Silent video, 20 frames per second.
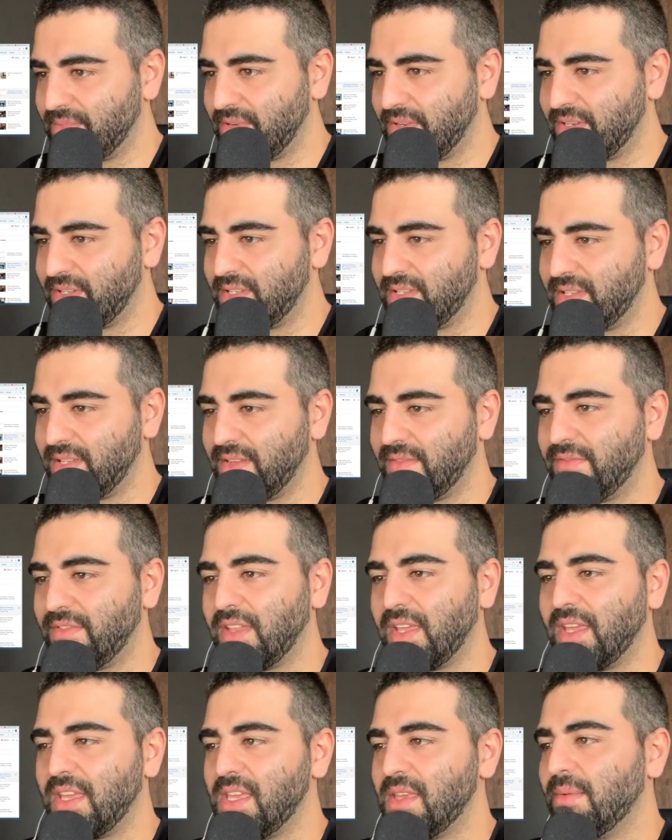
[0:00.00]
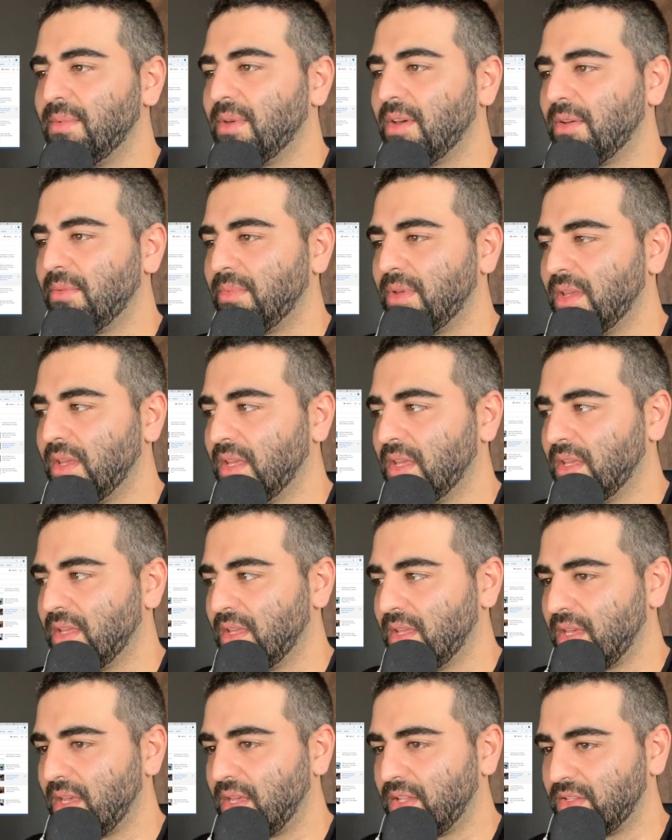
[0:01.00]
but if they email me,
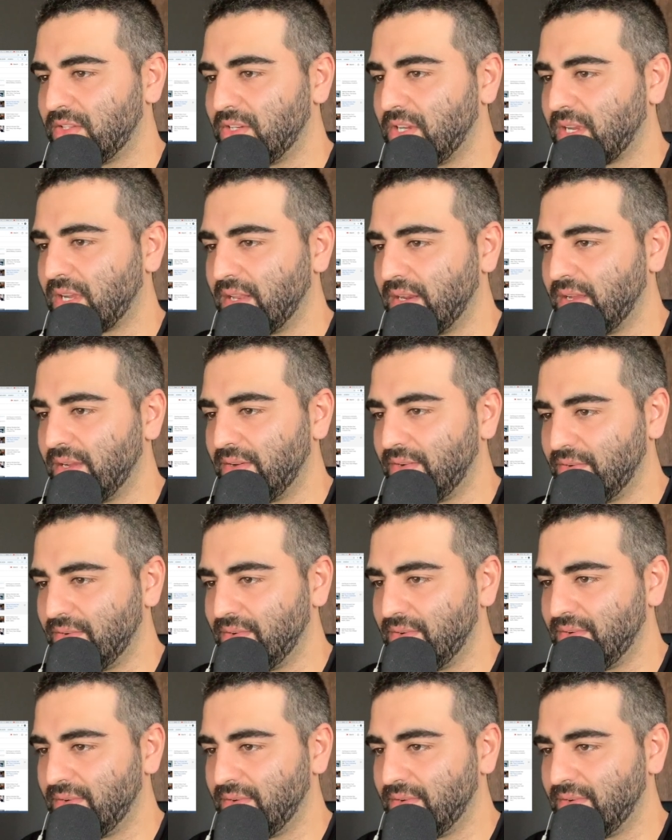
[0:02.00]
I'll check it out.